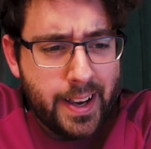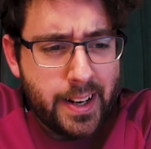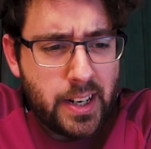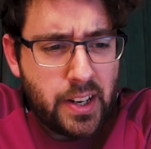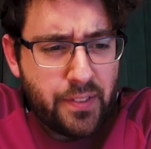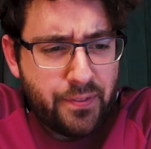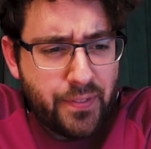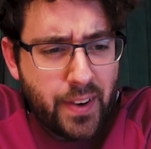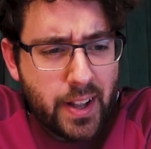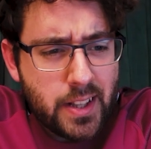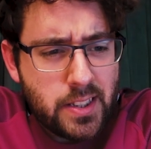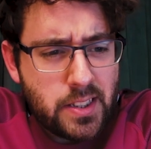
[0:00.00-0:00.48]

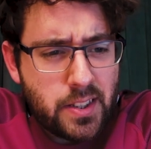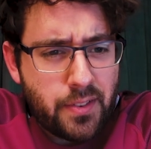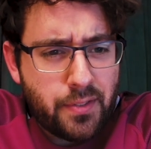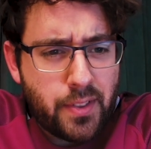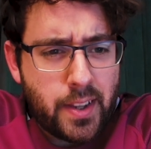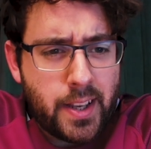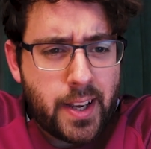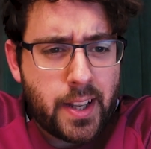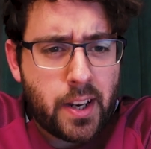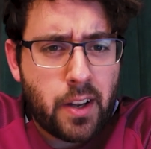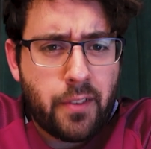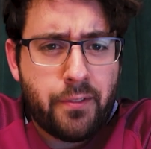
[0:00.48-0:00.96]

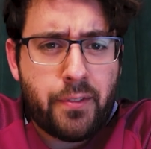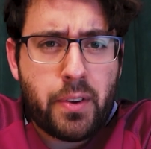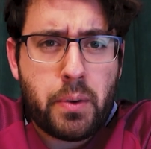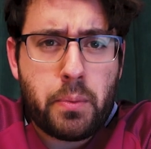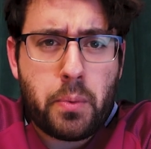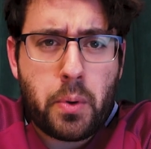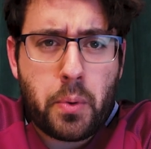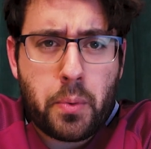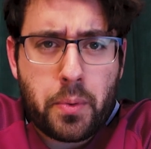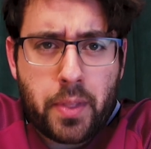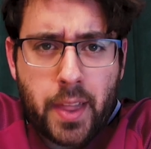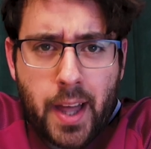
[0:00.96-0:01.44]
Defensively, I don't think
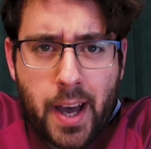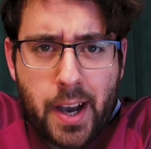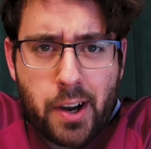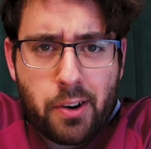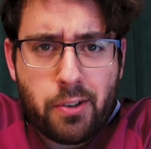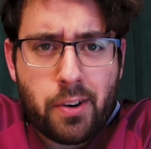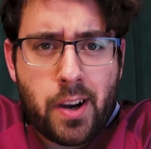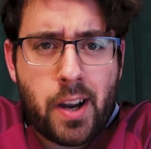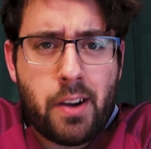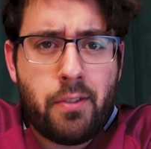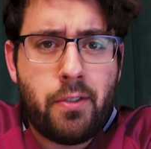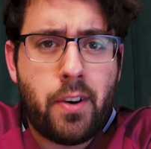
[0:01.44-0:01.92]
we were that
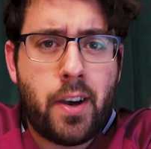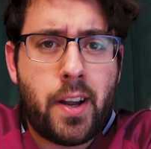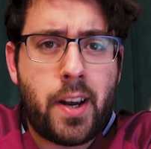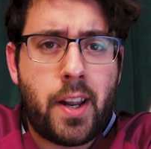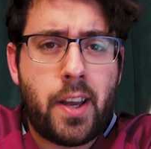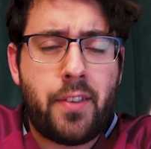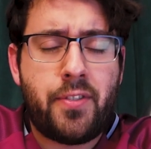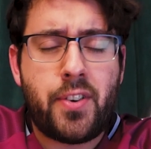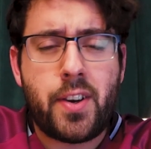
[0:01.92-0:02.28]
great, really.